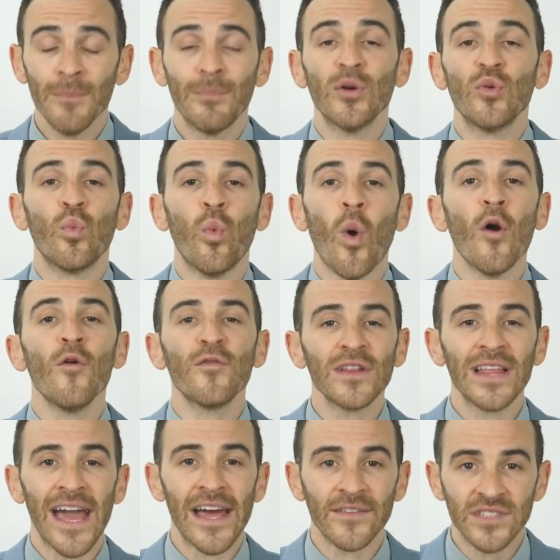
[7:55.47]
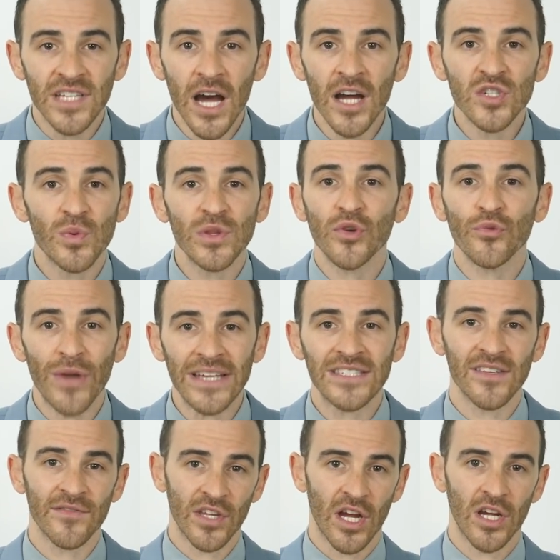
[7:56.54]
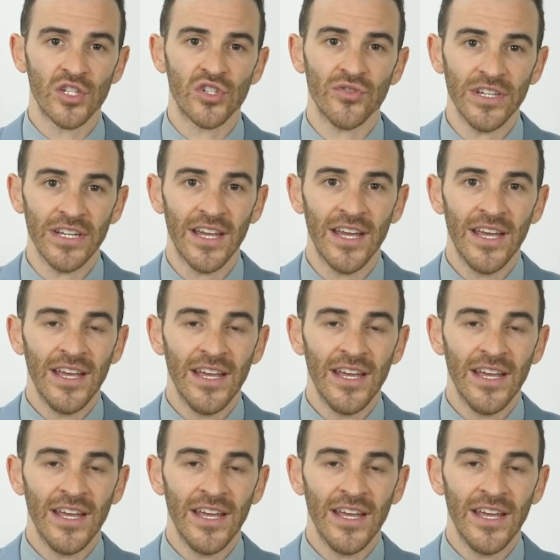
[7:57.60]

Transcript: but woefully out of touch with the rest of the country.